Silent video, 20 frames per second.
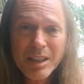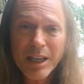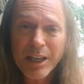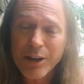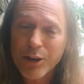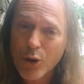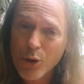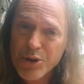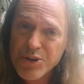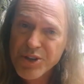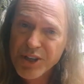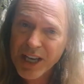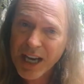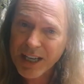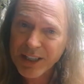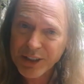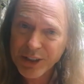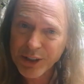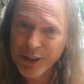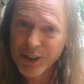And of course you
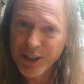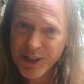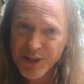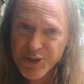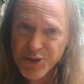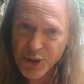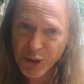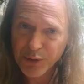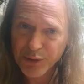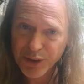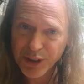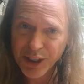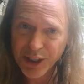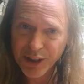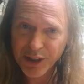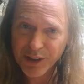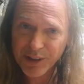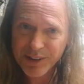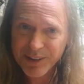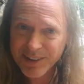got Uranus over
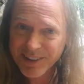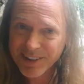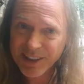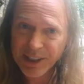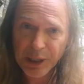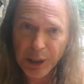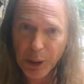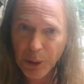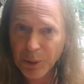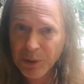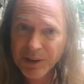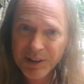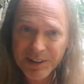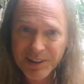here, you know,